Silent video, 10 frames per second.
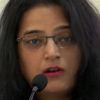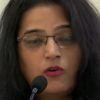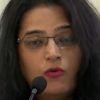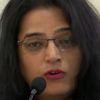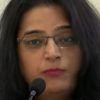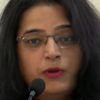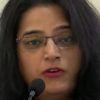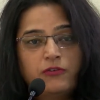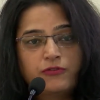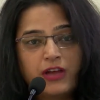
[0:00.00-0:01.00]
over a
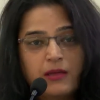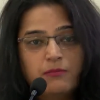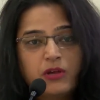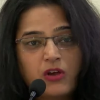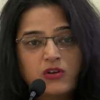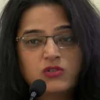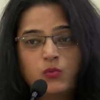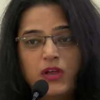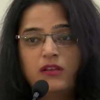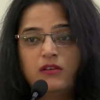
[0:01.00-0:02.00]
period of time because
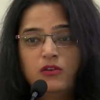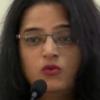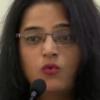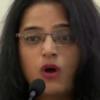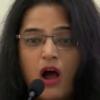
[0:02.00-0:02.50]
when you